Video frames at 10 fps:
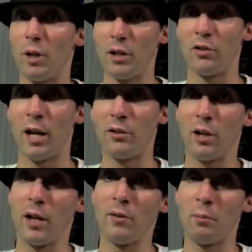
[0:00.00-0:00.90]
It is nice
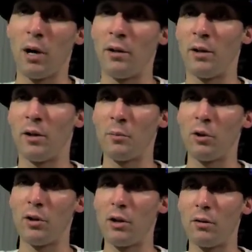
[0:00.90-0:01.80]
not having the button there
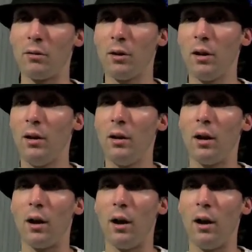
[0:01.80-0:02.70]
anymore, though.
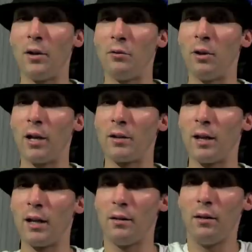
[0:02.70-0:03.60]
I do like
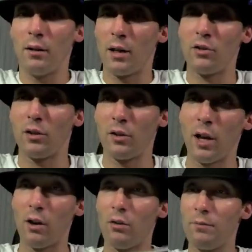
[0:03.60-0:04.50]
that. As you can
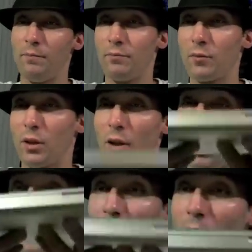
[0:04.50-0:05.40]
tell,
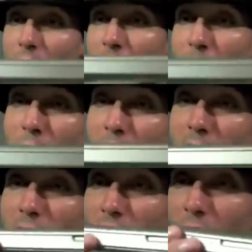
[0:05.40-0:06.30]
for Apple
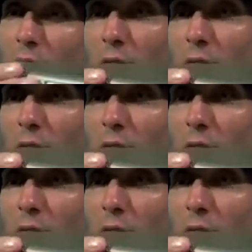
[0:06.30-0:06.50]
fans,